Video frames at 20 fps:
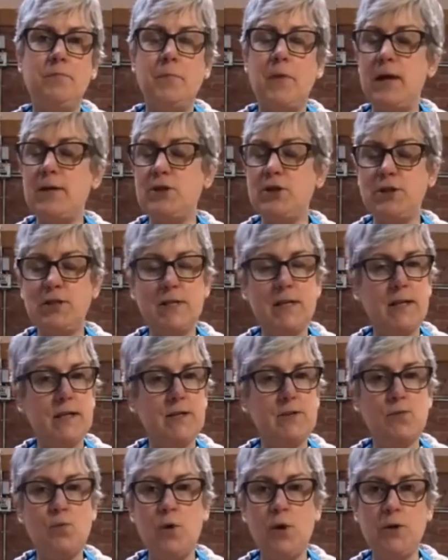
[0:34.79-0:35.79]
I just think
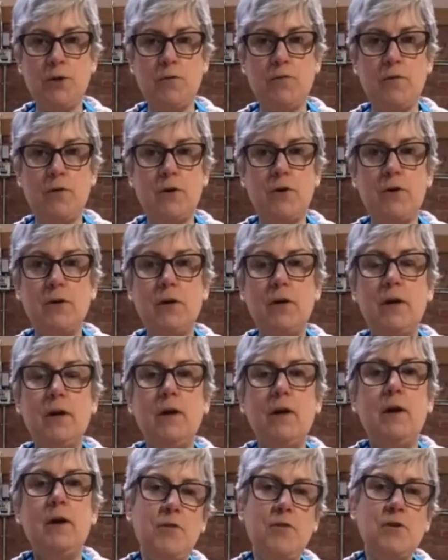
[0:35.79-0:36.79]
it's wonderful.
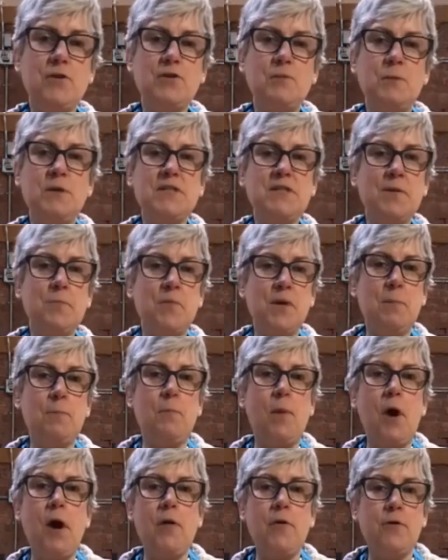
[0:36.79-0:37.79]
There's been something
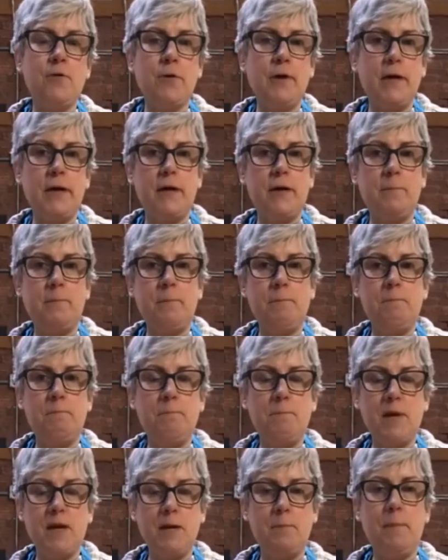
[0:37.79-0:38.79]
bothering
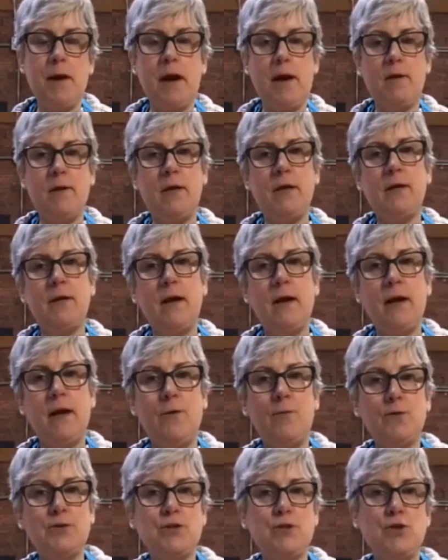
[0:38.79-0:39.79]
me about it, and I
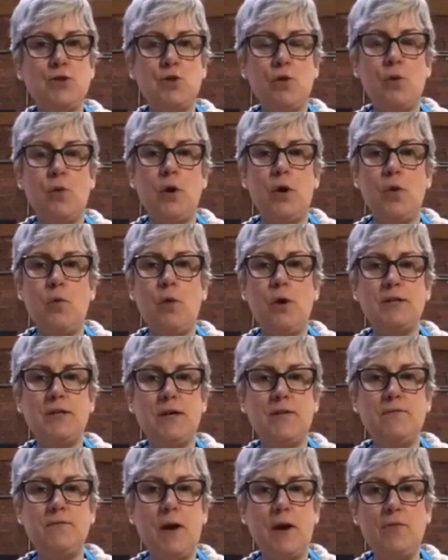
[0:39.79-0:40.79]
wasn't sure what it was.
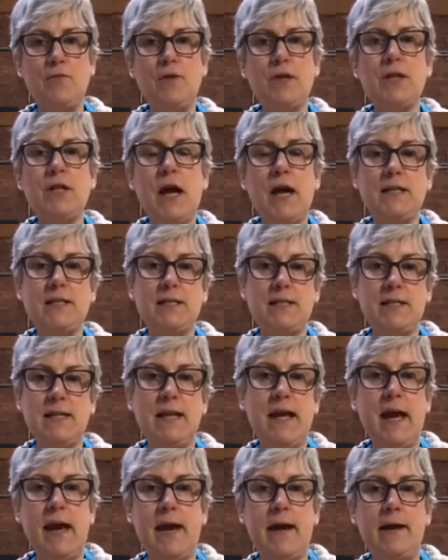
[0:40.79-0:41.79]
I realized
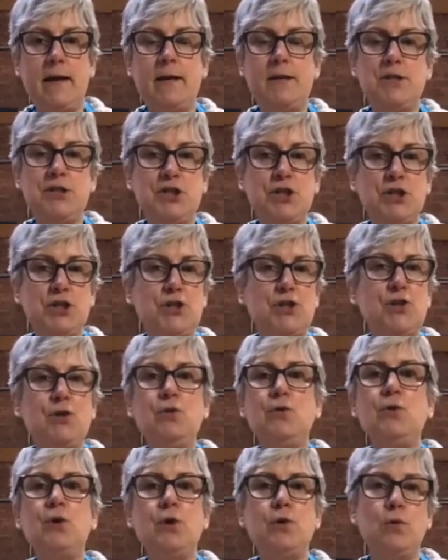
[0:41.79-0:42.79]
today it's just too
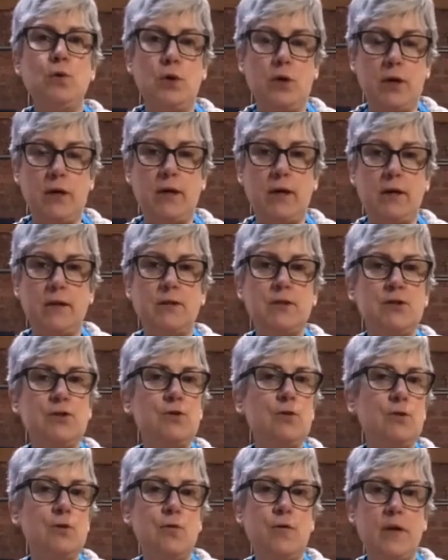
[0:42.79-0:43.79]
new looking. It's
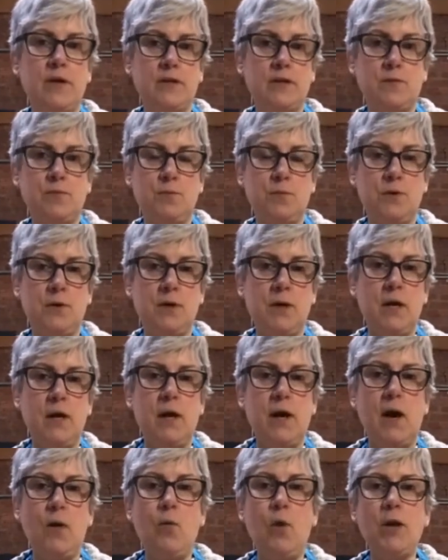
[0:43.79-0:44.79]
too crisp.
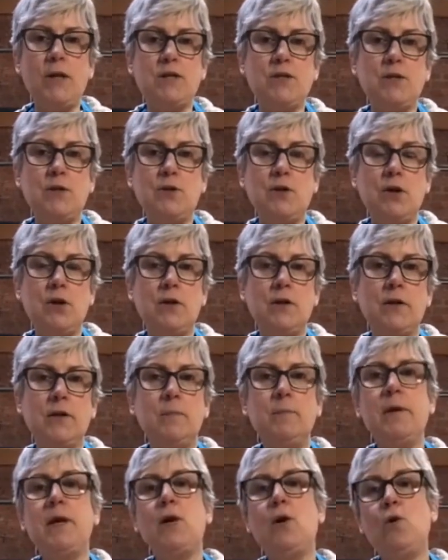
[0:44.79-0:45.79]
I want it to look a little
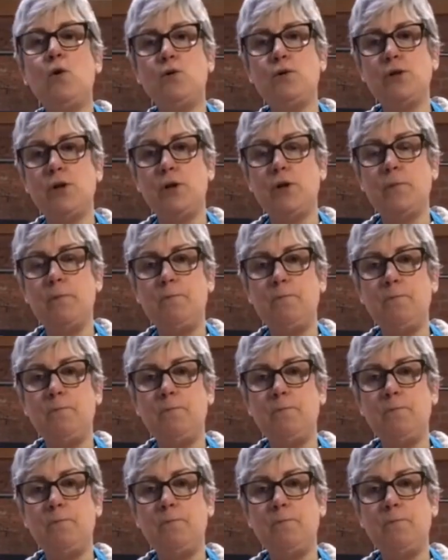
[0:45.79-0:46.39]
bit older.